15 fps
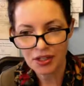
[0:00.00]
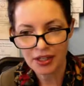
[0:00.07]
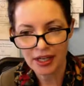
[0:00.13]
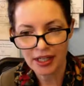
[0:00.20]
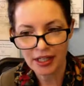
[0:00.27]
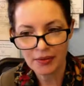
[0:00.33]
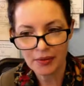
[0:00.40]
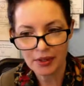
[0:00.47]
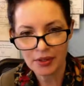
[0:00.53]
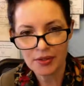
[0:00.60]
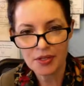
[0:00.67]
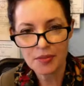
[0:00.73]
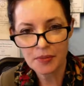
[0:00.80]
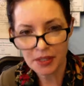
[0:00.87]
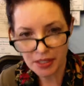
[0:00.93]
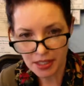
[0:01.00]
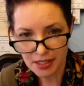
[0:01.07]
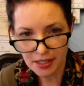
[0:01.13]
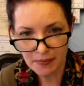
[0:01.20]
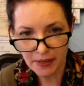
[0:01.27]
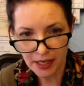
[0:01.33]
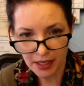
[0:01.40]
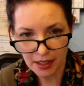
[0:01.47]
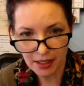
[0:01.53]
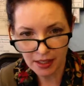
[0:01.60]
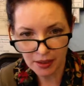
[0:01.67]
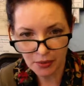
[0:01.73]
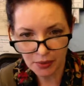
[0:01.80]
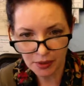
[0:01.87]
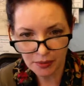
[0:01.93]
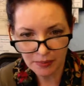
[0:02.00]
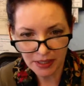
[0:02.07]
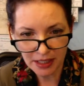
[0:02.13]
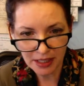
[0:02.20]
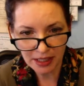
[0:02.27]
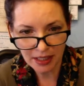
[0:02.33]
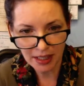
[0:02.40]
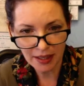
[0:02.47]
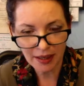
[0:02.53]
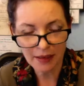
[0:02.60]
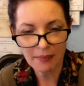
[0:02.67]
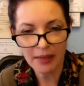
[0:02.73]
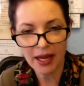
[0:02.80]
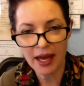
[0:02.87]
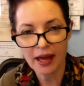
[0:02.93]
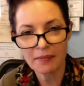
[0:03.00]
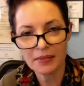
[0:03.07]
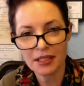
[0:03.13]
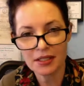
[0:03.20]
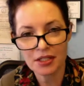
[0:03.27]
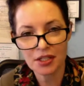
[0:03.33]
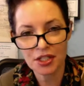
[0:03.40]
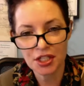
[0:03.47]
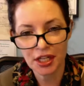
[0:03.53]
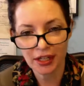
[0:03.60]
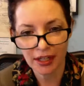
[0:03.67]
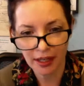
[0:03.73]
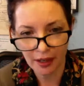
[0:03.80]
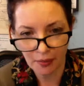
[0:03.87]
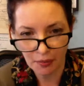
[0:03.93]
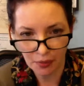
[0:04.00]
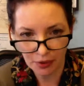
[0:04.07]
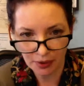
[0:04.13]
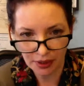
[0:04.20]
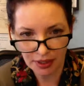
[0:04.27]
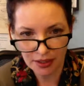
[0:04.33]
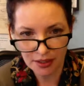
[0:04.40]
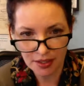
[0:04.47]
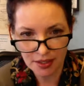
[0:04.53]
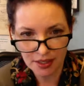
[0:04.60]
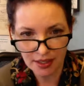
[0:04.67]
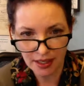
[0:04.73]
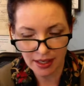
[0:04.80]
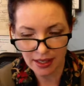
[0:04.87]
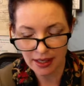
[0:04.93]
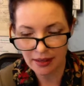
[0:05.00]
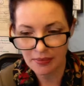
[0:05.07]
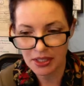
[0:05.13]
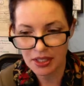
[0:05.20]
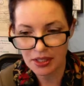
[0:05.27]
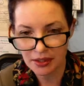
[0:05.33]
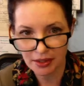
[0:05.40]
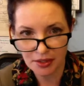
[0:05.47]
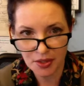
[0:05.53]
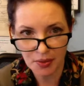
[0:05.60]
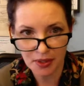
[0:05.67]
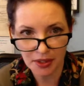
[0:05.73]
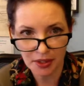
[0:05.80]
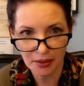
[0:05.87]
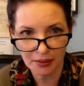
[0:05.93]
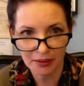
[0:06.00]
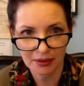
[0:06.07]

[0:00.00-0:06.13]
Anyone who's participating will be happy to share out Maureen's materials with you.